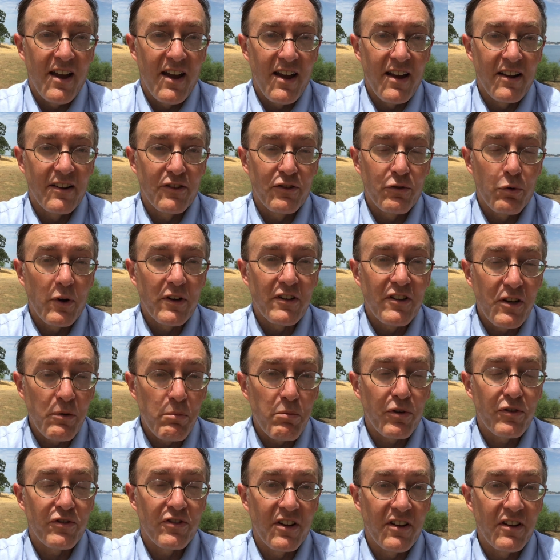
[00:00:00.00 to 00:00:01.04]
and
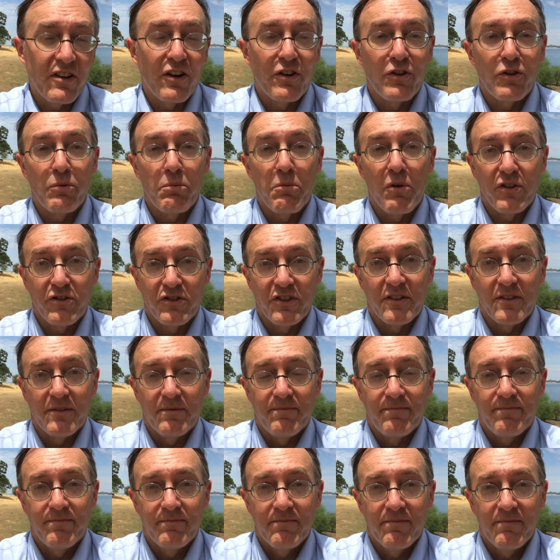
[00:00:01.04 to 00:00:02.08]
20% under budget.
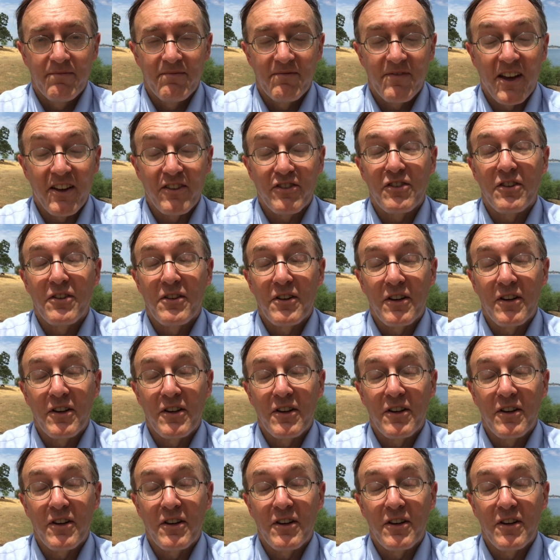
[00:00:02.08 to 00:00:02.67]
That's